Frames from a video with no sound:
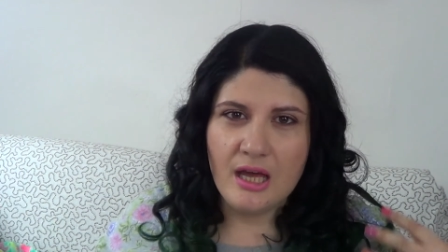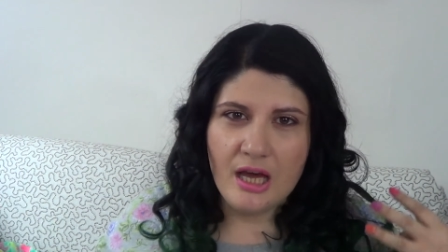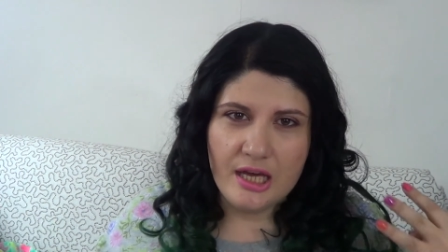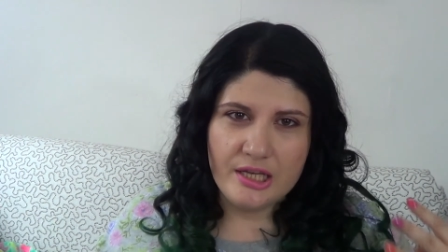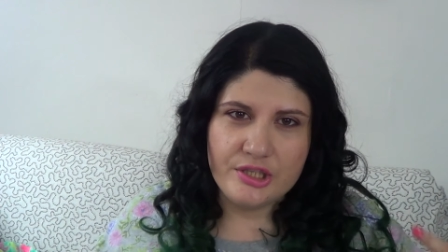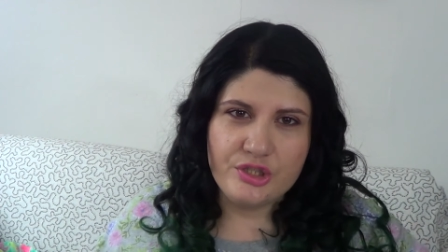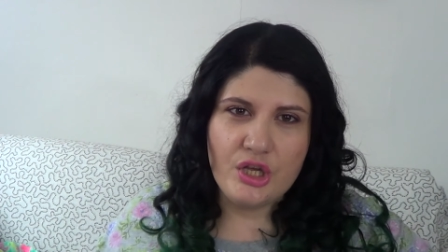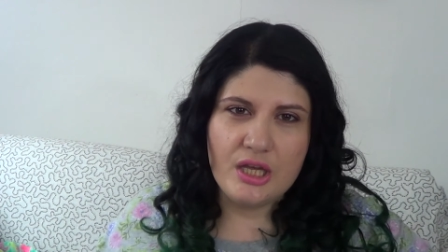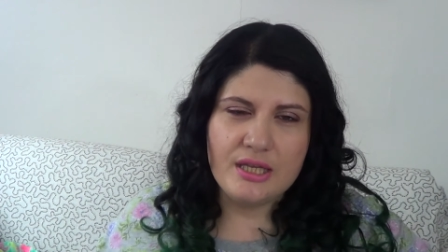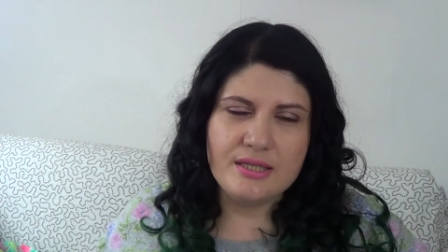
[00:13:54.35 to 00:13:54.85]

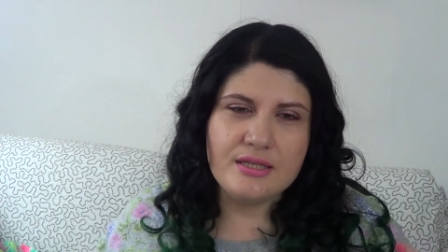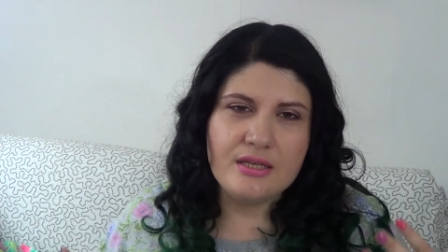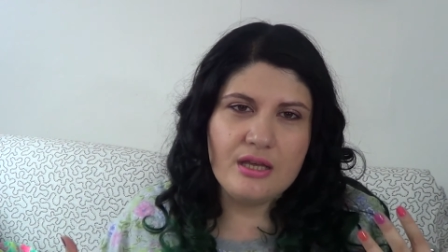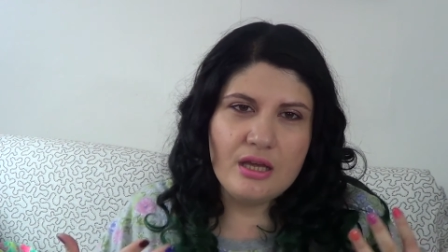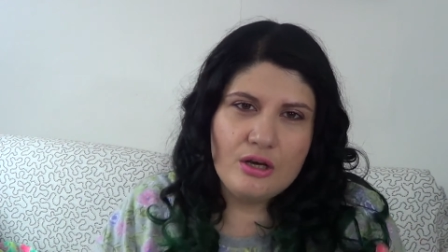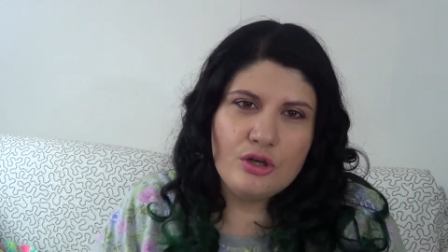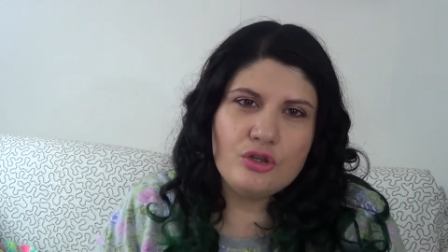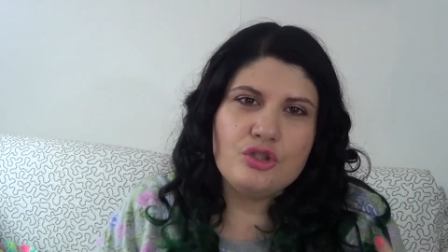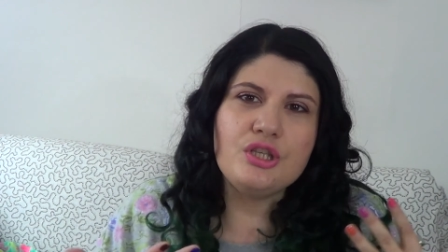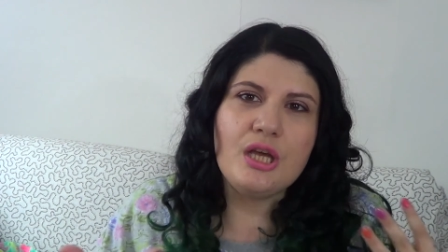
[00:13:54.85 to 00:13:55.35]
I just
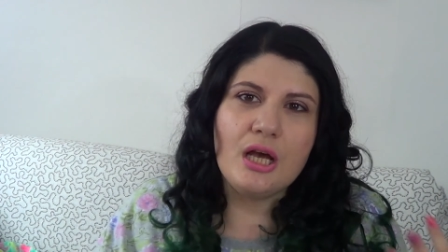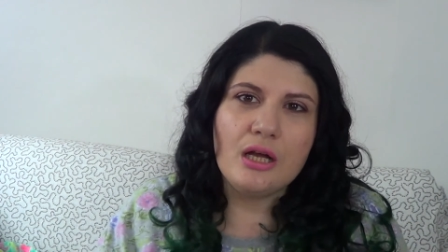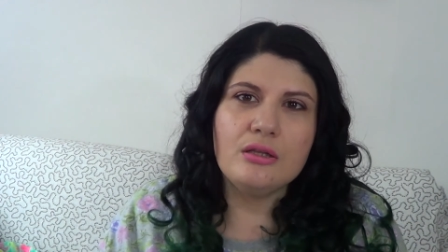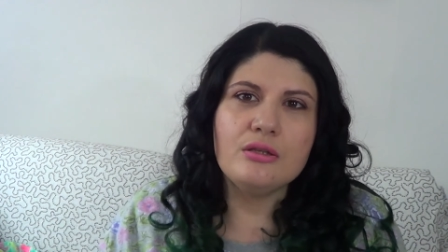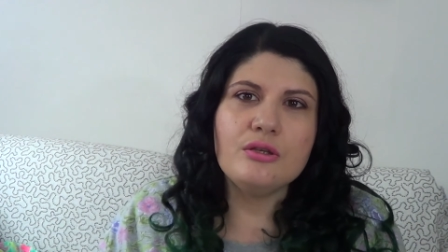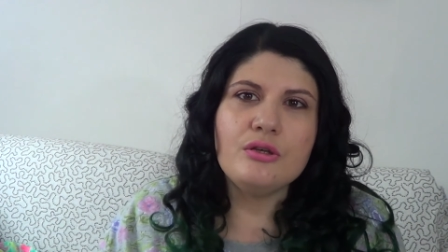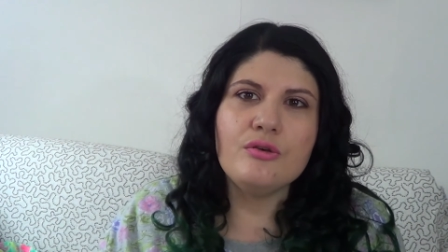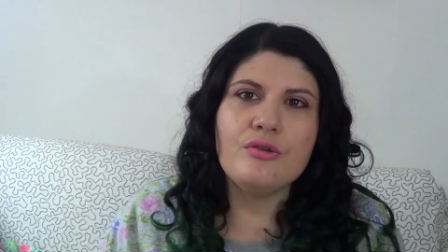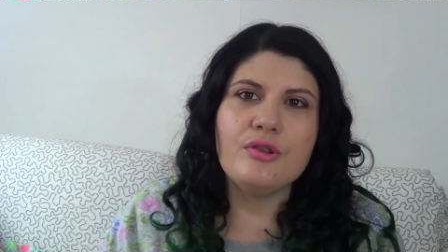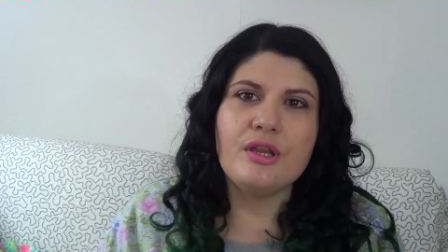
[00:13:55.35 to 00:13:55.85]
cannot tell
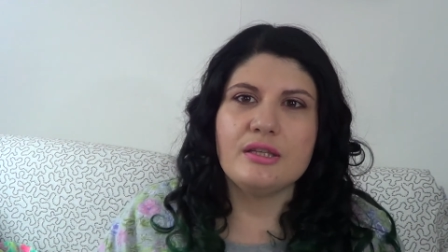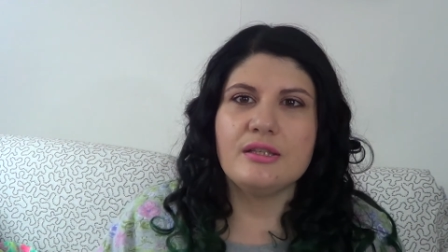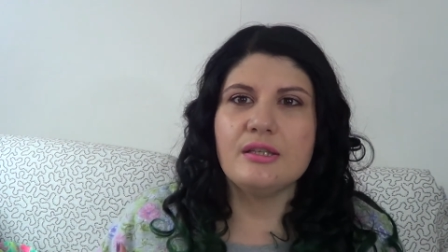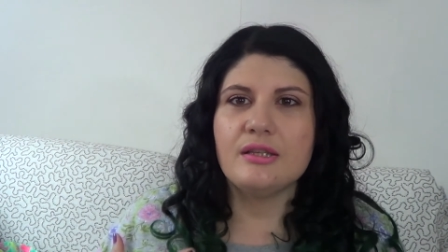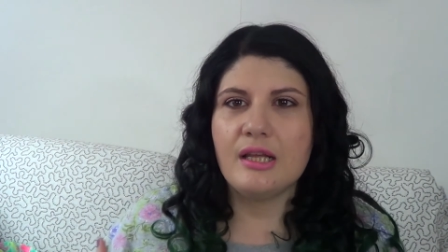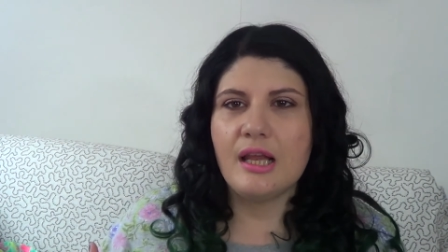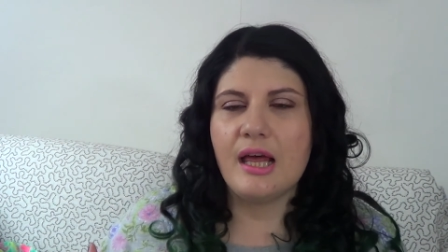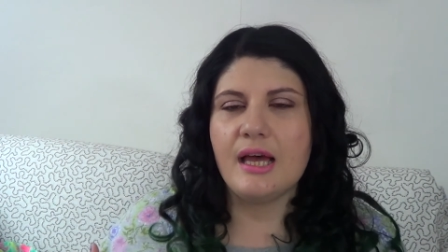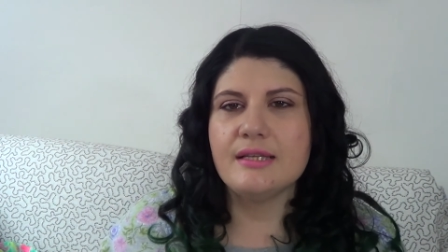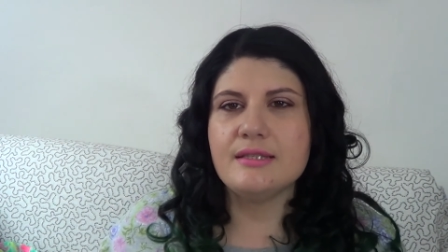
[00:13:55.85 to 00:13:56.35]
you that
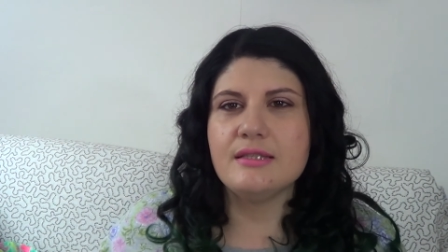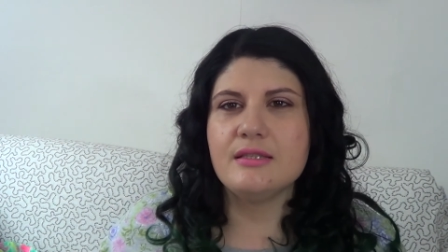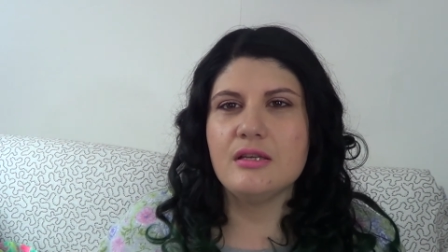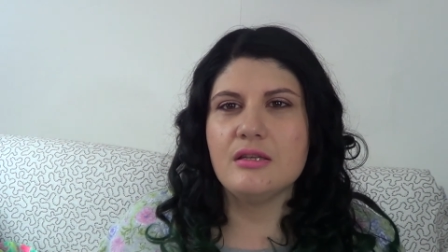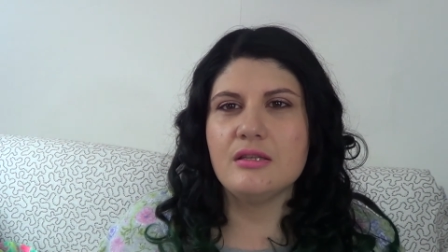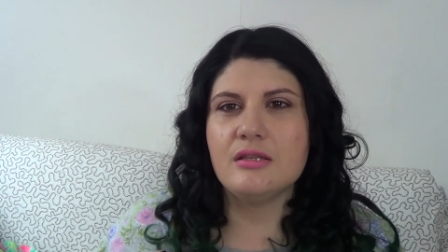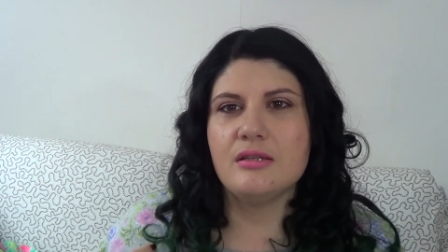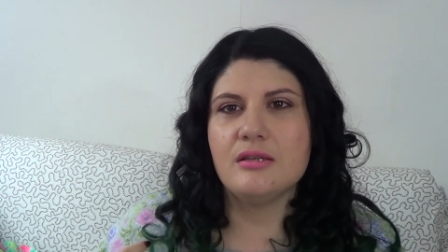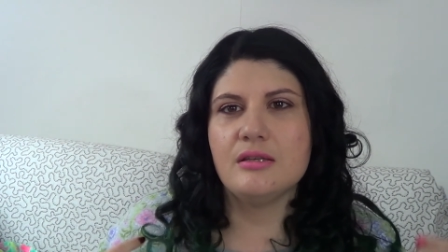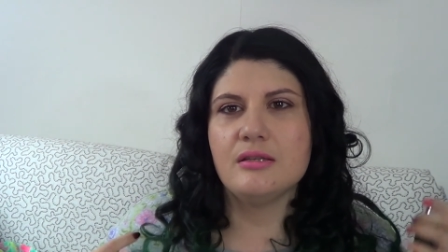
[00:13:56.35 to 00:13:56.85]
it
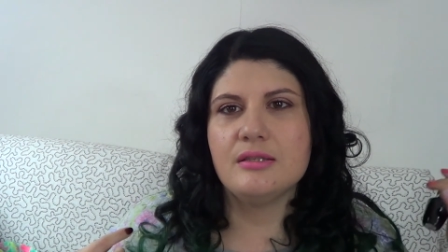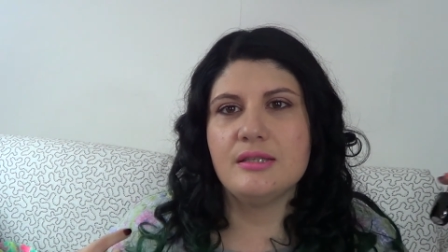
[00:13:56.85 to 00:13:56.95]
lasted